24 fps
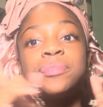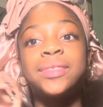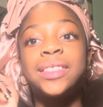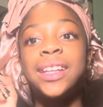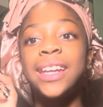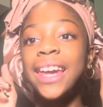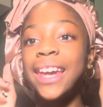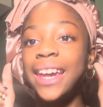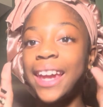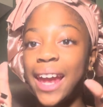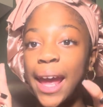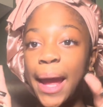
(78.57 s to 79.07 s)

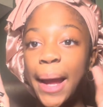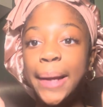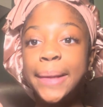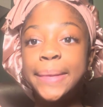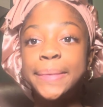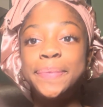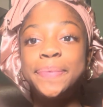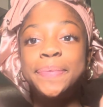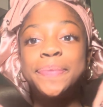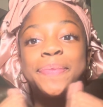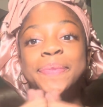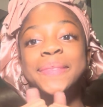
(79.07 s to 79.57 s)
yeah,
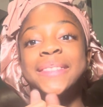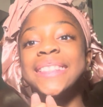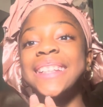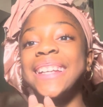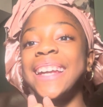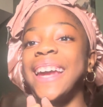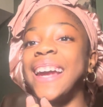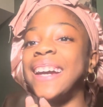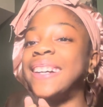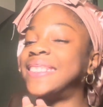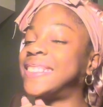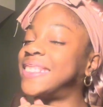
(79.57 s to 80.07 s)

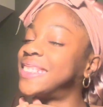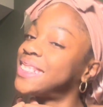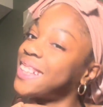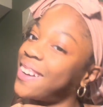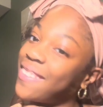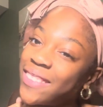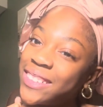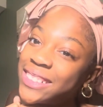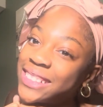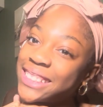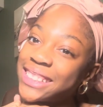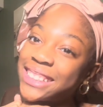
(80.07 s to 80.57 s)

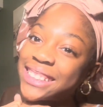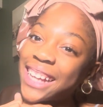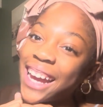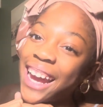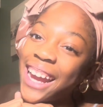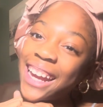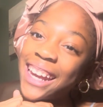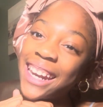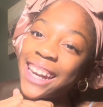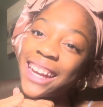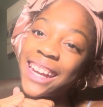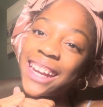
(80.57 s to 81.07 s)
so
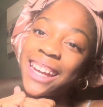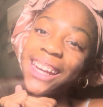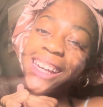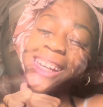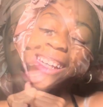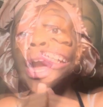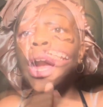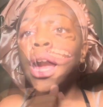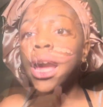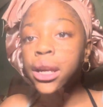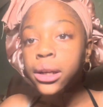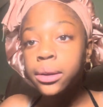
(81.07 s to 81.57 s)
exciting.
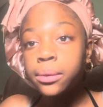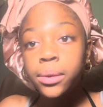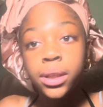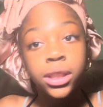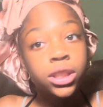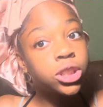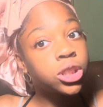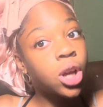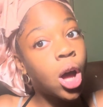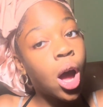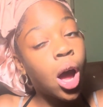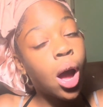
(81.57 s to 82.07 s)

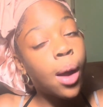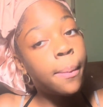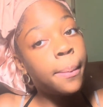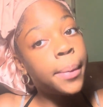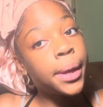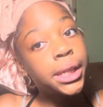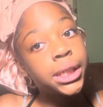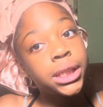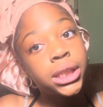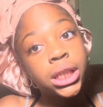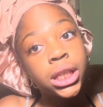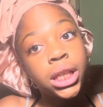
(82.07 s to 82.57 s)
Anyways, y'all,
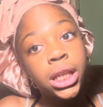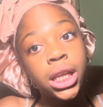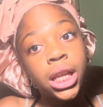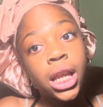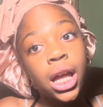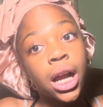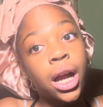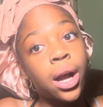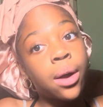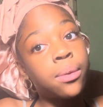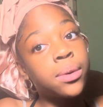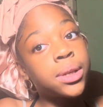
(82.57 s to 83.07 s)
basically,
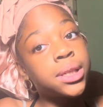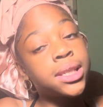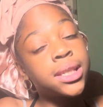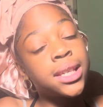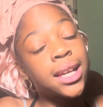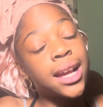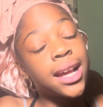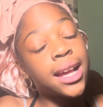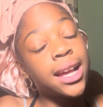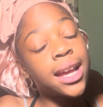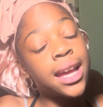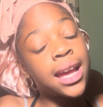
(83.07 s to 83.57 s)
like I was
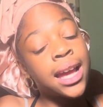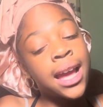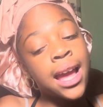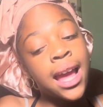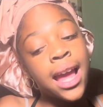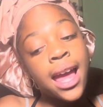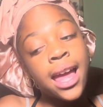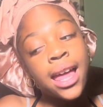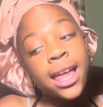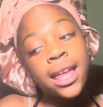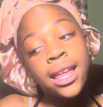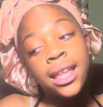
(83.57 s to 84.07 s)
saying,
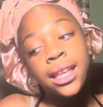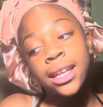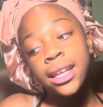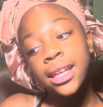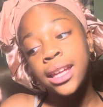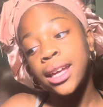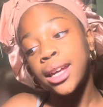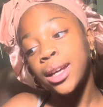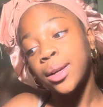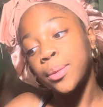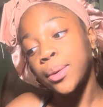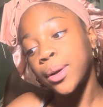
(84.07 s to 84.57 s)

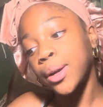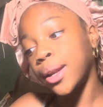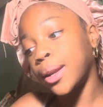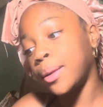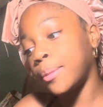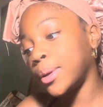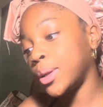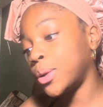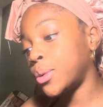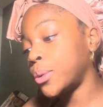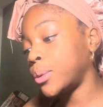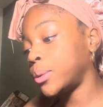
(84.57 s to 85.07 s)
yeah, we're going to
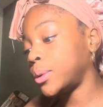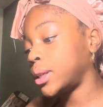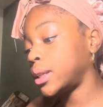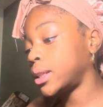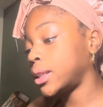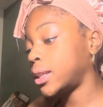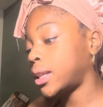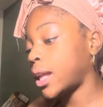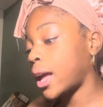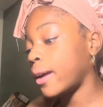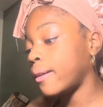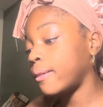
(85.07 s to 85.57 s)
be
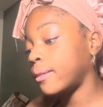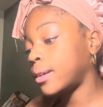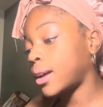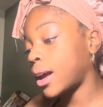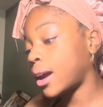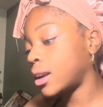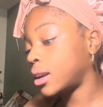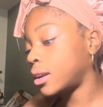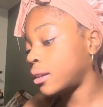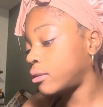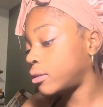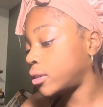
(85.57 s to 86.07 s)
doing that
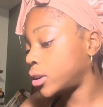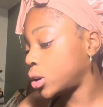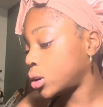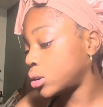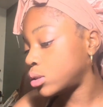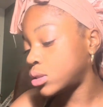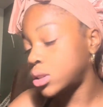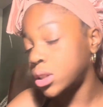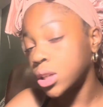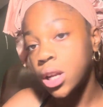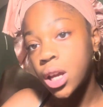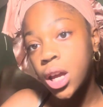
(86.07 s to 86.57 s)
kind of video
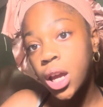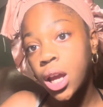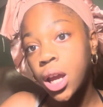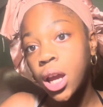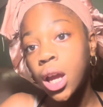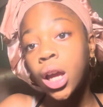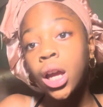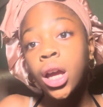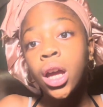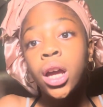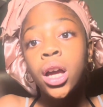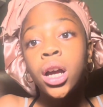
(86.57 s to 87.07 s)
today.
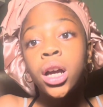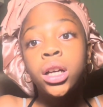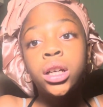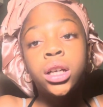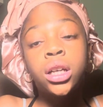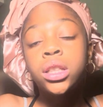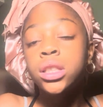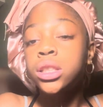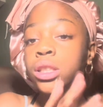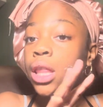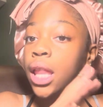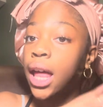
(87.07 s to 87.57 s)

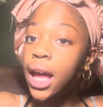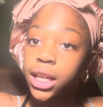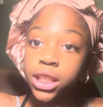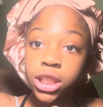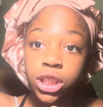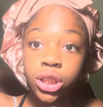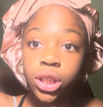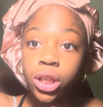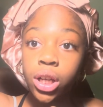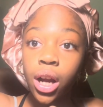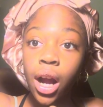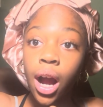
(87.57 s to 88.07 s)
Because last
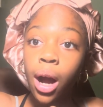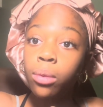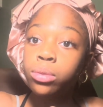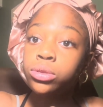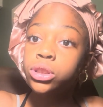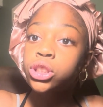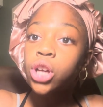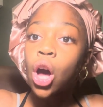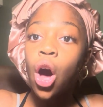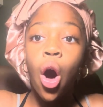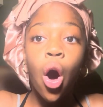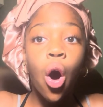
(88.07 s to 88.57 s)
year, I
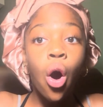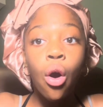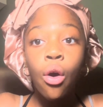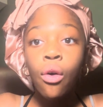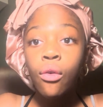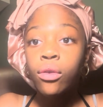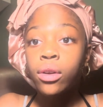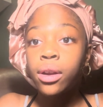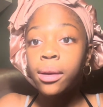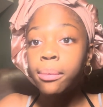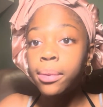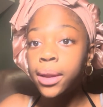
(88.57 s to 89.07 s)
was all
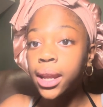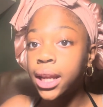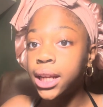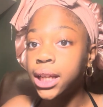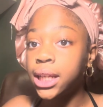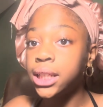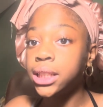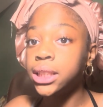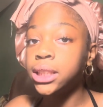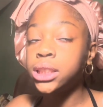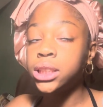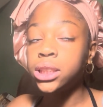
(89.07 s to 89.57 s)
over the
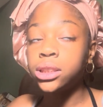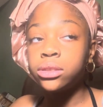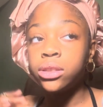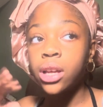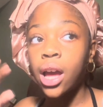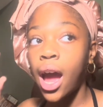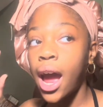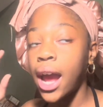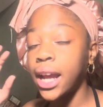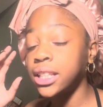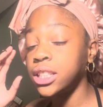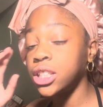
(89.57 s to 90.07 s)
place.
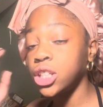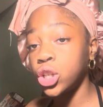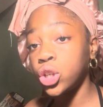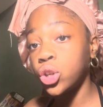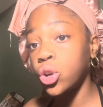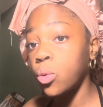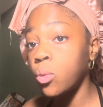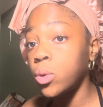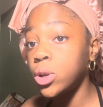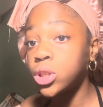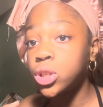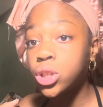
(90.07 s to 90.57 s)
I didn't know
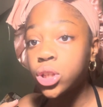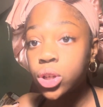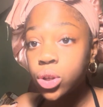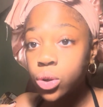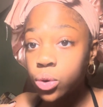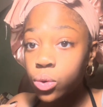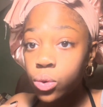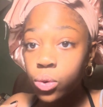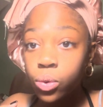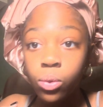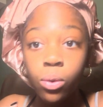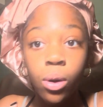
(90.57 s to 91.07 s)
what to
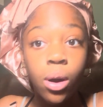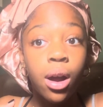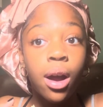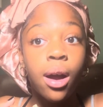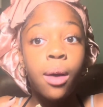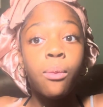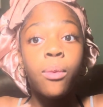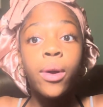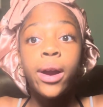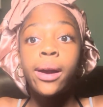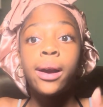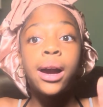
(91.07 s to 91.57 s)
do.
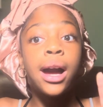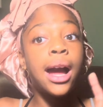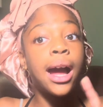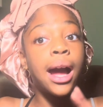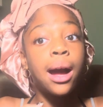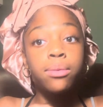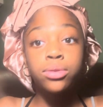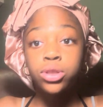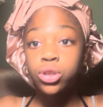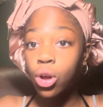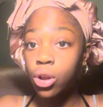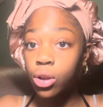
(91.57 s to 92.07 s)
I
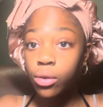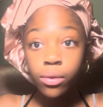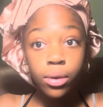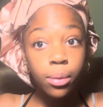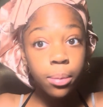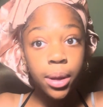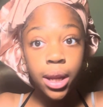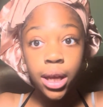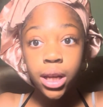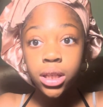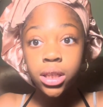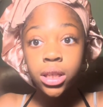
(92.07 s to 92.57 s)
was all over the
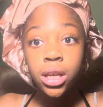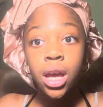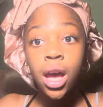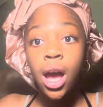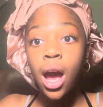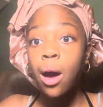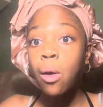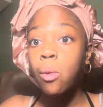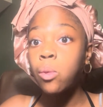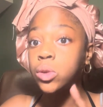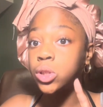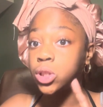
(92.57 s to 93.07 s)
place.
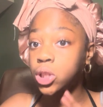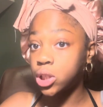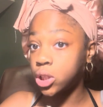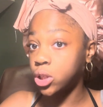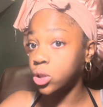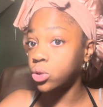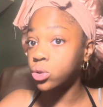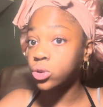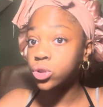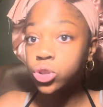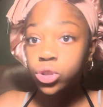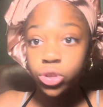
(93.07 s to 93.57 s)
I was a
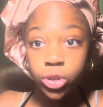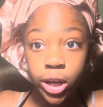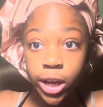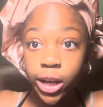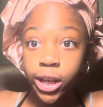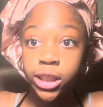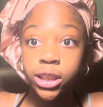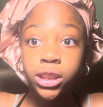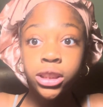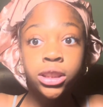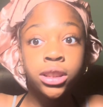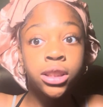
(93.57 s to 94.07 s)
little
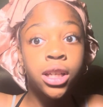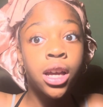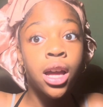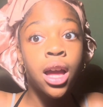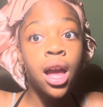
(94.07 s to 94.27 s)
stressed.